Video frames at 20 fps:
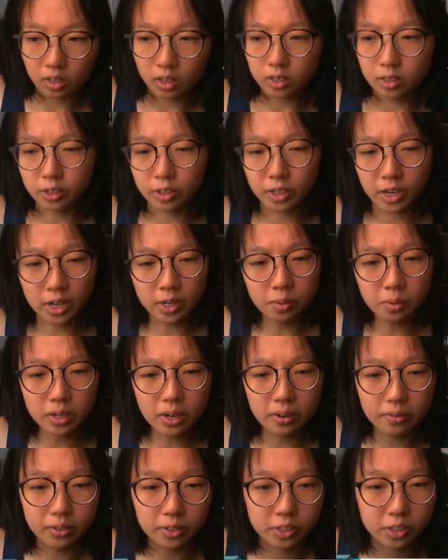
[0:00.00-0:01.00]
Did anyone
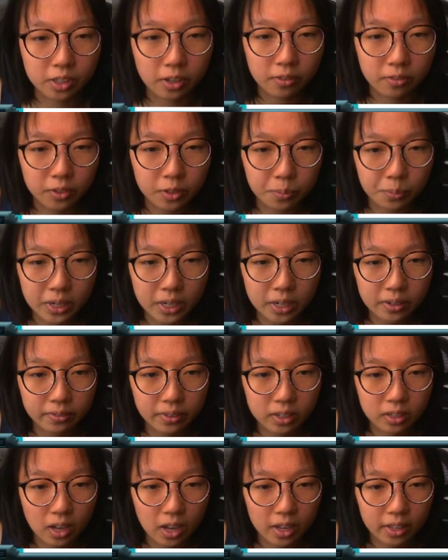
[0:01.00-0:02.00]
ever discover the meaning of the
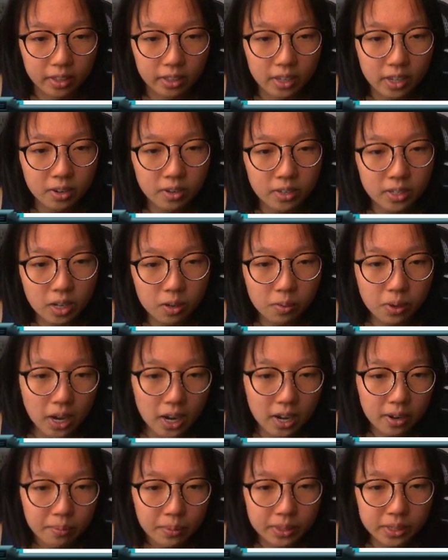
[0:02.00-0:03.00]
cloth? Can you tell what
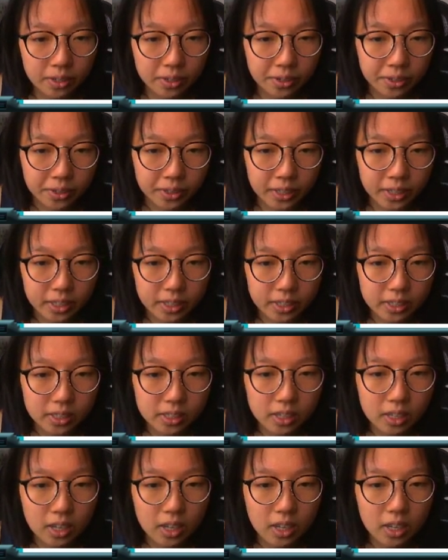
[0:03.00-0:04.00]
kind of material it is?
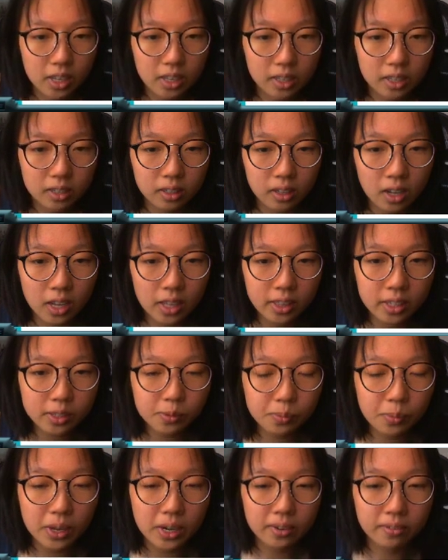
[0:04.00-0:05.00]
Cloth is
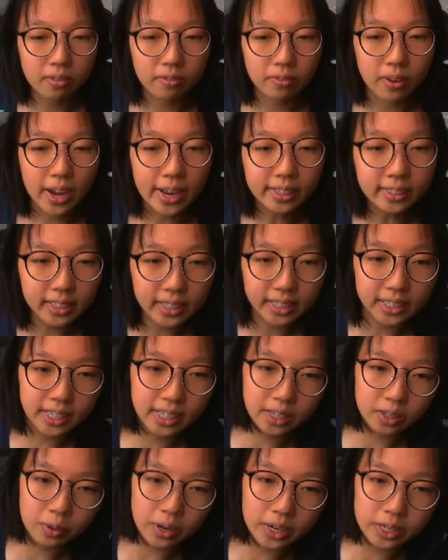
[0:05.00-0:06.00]
made of a fine
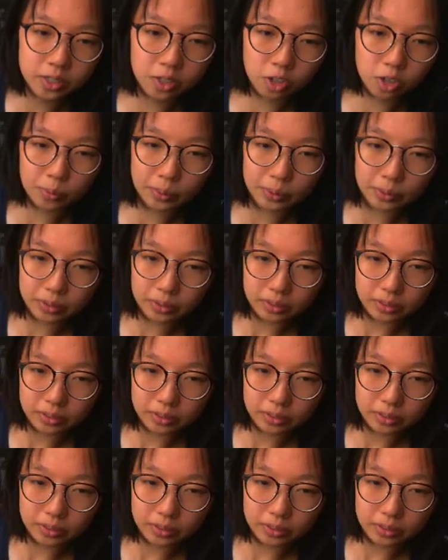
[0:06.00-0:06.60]
linen, quite durable.